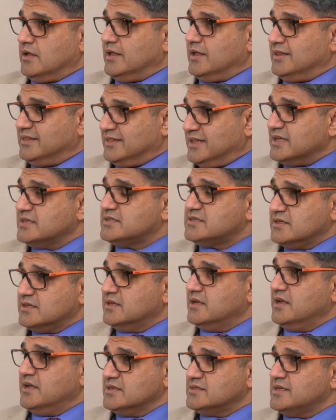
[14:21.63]
this
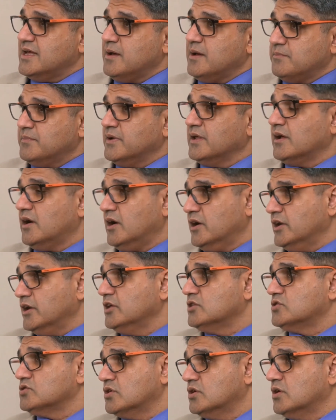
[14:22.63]
is happening, I
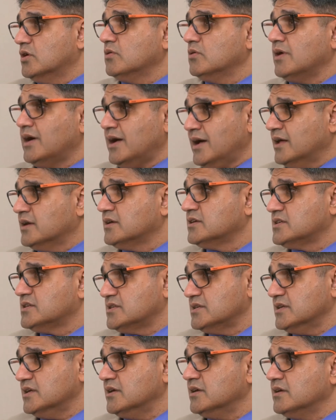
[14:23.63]
need to go and
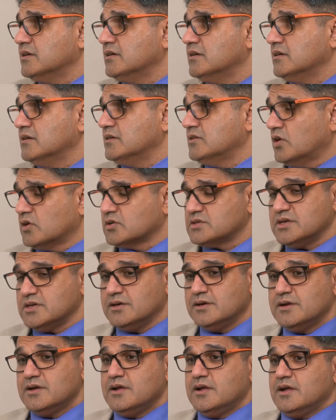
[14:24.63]
see a doctor.
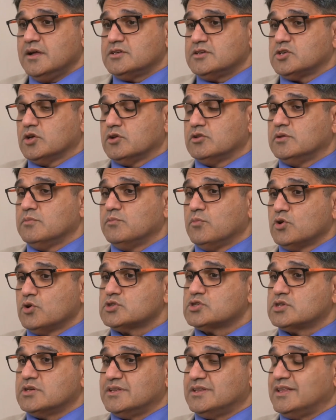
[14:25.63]
So the
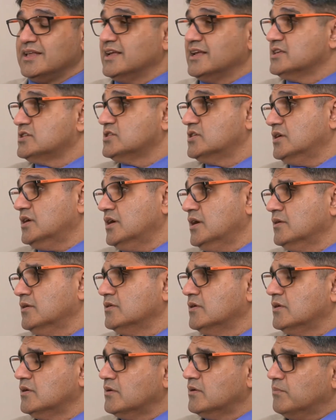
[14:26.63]
most thing is
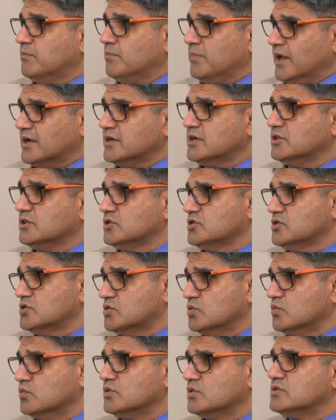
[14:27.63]
blood in the
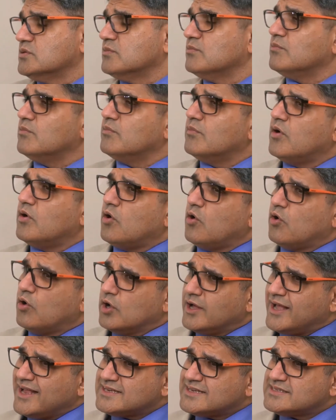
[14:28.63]
stools.
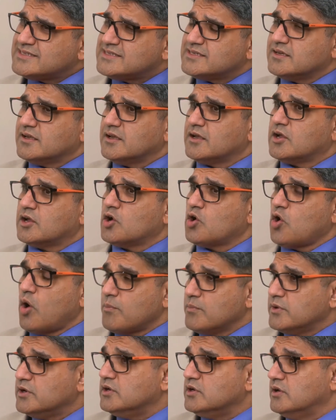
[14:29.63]
It's
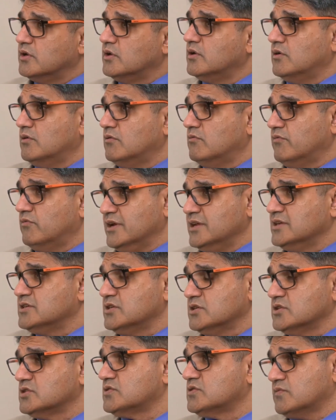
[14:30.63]
common
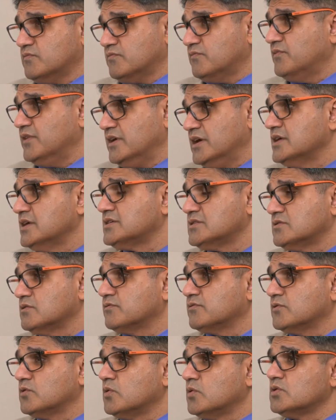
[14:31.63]
reasons first,
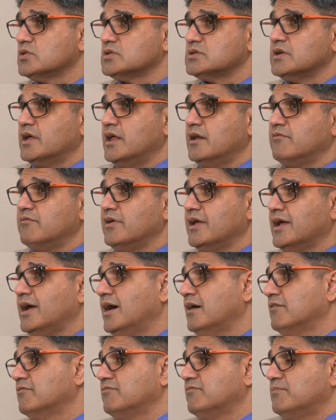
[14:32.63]
of course, and we
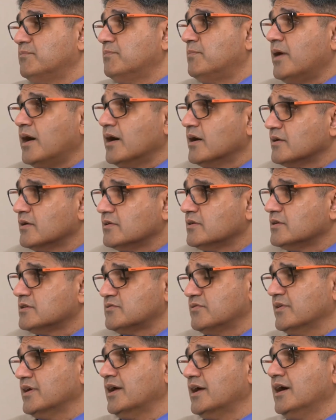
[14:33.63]
have piles,
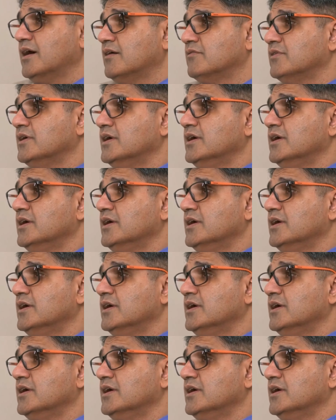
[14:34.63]
we have